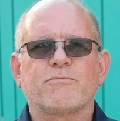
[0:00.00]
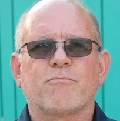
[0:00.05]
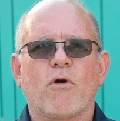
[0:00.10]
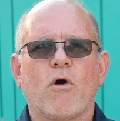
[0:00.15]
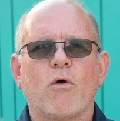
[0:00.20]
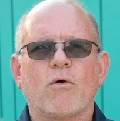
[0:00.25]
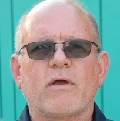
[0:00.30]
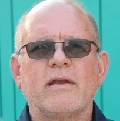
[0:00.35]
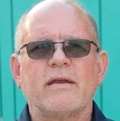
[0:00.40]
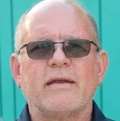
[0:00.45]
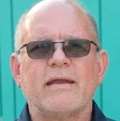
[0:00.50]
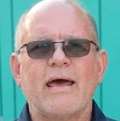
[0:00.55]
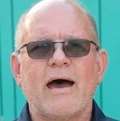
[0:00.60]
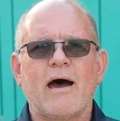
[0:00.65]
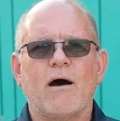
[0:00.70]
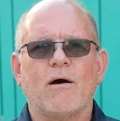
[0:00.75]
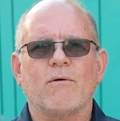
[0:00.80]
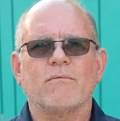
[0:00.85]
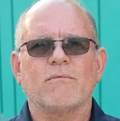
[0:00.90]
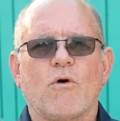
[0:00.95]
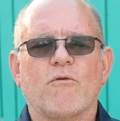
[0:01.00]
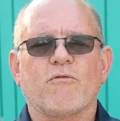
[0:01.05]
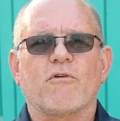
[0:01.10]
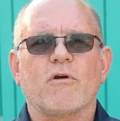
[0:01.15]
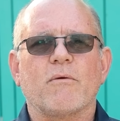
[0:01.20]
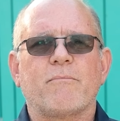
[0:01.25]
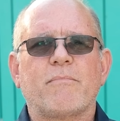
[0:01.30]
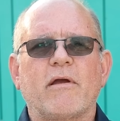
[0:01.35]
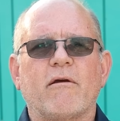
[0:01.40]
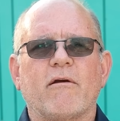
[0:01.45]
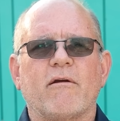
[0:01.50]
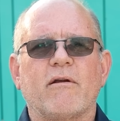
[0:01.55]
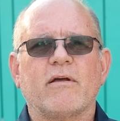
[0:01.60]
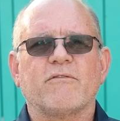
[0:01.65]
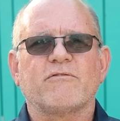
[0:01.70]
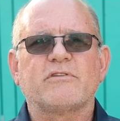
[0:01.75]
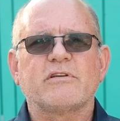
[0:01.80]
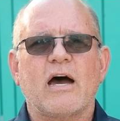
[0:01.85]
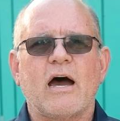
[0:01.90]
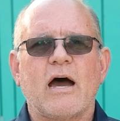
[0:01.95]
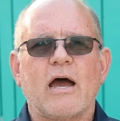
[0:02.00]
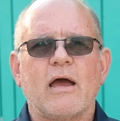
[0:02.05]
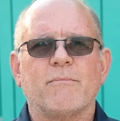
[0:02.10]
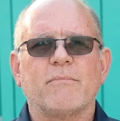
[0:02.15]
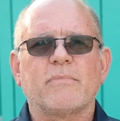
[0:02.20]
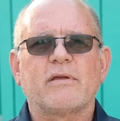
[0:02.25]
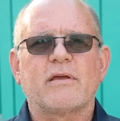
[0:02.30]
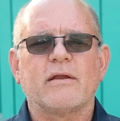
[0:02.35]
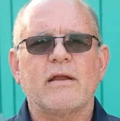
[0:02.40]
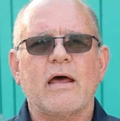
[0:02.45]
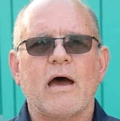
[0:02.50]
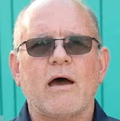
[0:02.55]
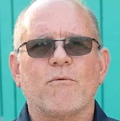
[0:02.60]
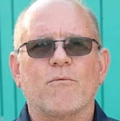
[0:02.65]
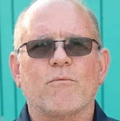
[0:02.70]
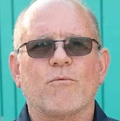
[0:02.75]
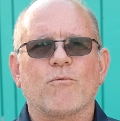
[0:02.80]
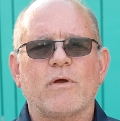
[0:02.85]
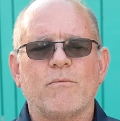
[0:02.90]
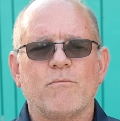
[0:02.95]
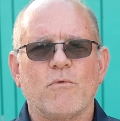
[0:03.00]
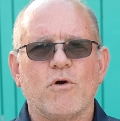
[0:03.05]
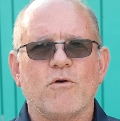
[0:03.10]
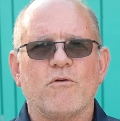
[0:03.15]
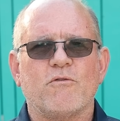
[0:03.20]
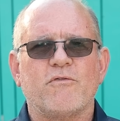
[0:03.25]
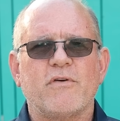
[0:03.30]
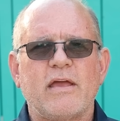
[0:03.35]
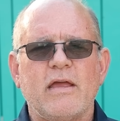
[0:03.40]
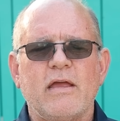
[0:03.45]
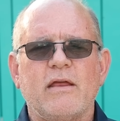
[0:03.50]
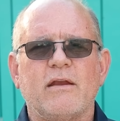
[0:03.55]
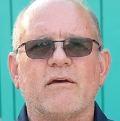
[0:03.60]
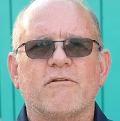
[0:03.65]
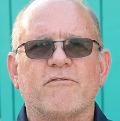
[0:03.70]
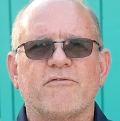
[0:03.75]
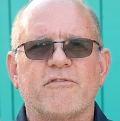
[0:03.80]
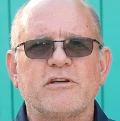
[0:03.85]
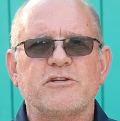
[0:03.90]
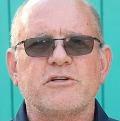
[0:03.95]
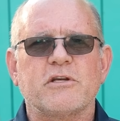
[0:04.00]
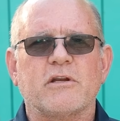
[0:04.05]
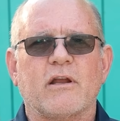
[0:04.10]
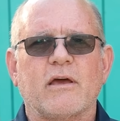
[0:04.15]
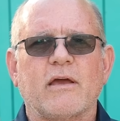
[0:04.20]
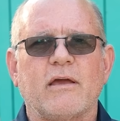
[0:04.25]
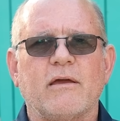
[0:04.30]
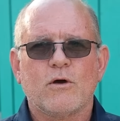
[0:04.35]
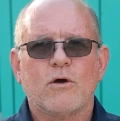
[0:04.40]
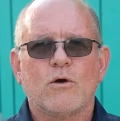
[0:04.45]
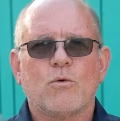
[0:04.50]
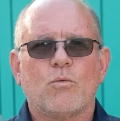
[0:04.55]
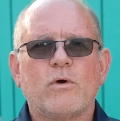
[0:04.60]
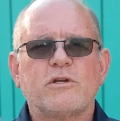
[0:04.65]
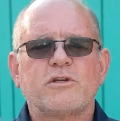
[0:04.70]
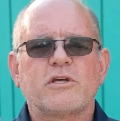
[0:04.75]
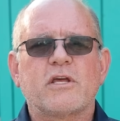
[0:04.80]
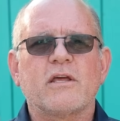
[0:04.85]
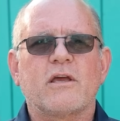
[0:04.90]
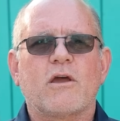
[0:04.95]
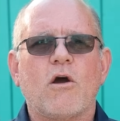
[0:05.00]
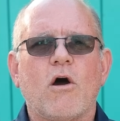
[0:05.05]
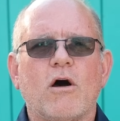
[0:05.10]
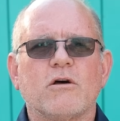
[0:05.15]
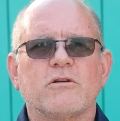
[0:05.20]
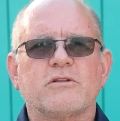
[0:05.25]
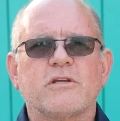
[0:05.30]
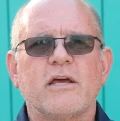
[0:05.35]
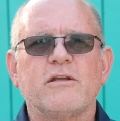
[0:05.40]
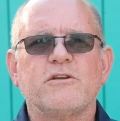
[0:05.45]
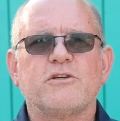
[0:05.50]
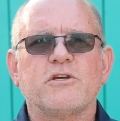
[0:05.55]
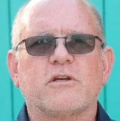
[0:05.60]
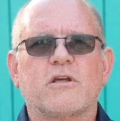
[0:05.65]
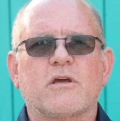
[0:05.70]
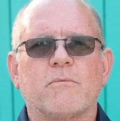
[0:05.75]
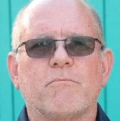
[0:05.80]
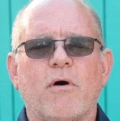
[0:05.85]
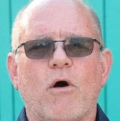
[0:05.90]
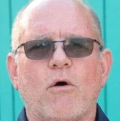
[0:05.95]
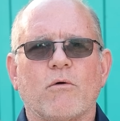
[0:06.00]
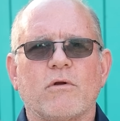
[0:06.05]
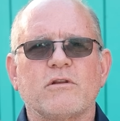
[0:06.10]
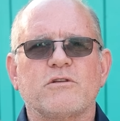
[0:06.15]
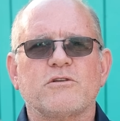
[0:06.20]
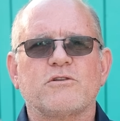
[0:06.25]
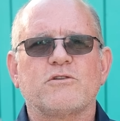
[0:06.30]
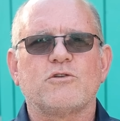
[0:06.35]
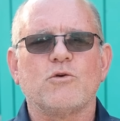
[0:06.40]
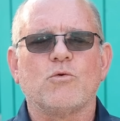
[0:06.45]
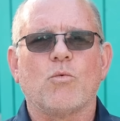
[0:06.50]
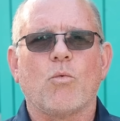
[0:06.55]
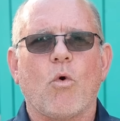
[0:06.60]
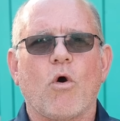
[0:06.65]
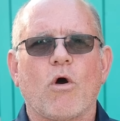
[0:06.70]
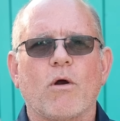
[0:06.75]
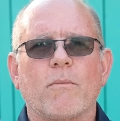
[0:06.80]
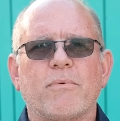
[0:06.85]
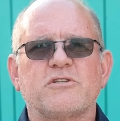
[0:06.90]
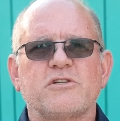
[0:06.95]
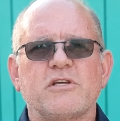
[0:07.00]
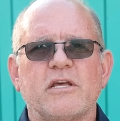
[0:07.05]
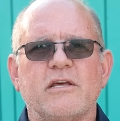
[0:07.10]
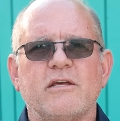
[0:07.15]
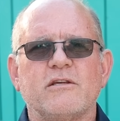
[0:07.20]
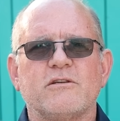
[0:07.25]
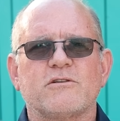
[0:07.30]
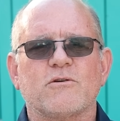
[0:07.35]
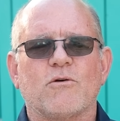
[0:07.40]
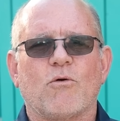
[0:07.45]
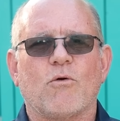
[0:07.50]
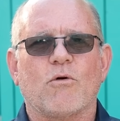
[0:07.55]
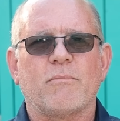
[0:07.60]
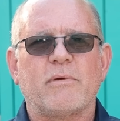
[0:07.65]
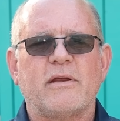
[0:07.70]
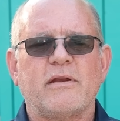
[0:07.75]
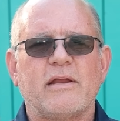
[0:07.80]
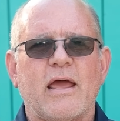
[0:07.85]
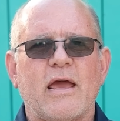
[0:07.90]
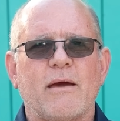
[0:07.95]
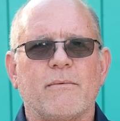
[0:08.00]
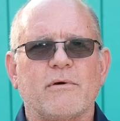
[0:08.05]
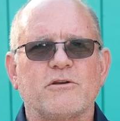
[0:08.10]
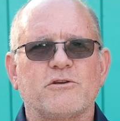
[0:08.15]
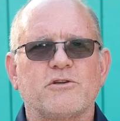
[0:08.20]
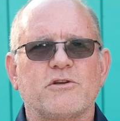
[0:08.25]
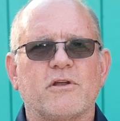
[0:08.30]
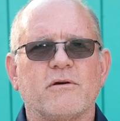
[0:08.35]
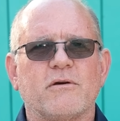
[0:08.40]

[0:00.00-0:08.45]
broken down over a period of time cannot remove heat efficiently, which can cause engine components to warp, seize, or be damaged.